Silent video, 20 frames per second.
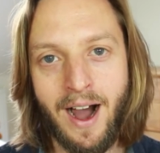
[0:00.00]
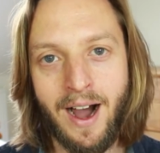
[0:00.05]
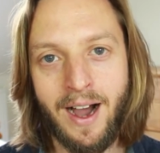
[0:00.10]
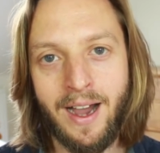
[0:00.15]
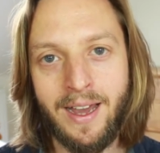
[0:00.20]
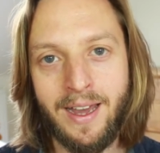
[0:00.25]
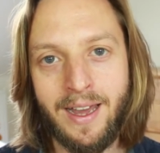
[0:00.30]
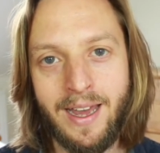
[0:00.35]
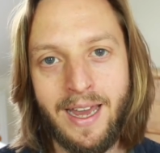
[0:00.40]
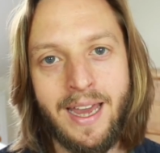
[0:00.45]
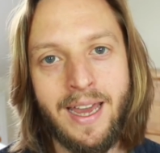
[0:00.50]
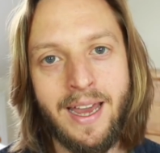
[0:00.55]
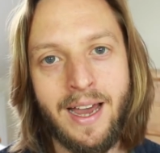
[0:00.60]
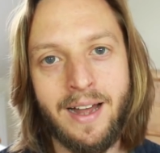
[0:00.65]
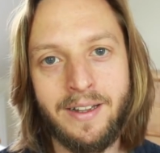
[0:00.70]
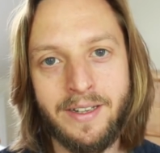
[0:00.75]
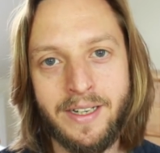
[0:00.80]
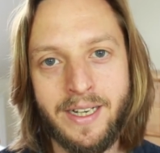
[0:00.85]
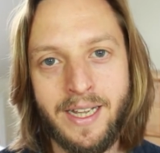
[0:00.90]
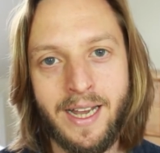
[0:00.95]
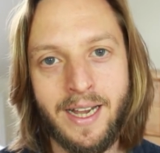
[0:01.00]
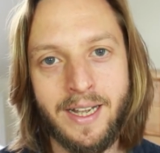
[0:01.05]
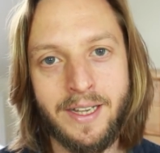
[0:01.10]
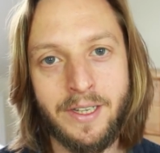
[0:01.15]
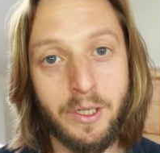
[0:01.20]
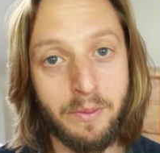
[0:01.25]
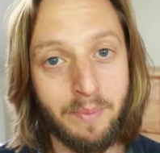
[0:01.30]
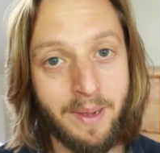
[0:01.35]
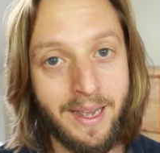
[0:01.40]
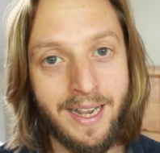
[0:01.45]
IELTS
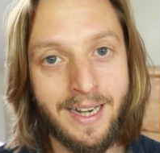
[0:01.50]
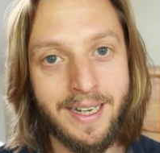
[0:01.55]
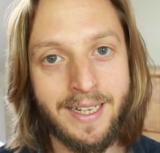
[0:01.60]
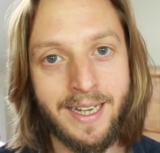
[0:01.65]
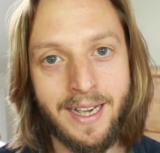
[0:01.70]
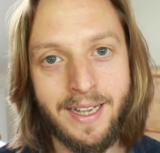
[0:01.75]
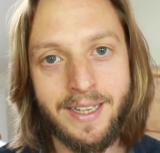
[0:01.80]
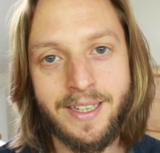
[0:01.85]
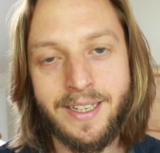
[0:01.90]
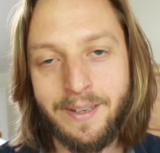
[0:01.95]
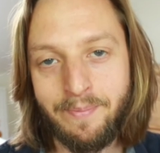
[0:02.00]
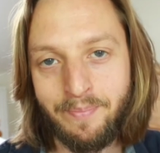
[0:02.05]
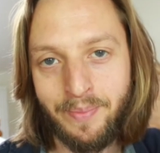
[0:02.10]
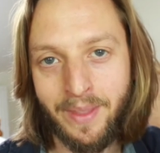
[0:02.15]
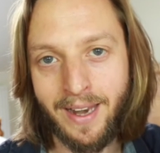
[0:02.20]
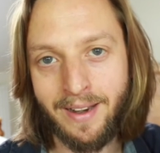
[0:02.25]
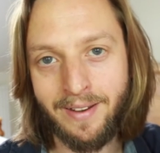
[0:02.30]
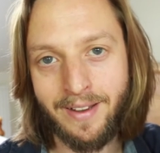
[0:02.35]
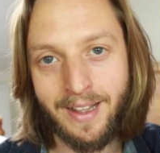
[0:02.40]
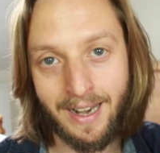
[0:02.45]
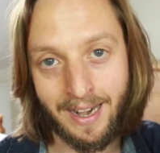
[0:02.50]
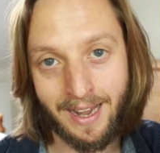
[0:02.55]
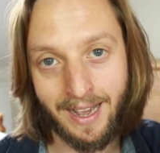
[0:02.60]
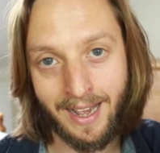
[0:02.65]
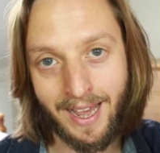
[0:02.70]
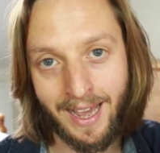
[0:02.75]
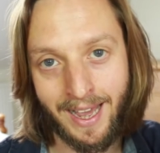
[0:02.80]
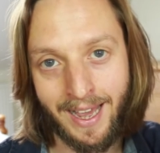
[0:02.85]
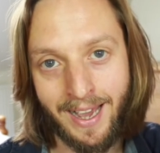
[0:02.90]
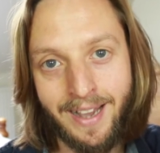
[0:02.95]
speaking test, then click
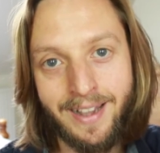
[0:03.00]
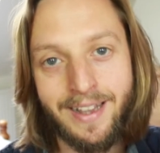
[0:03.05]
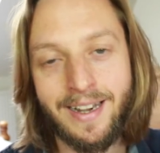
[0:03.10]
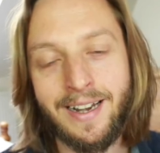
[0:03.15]
here.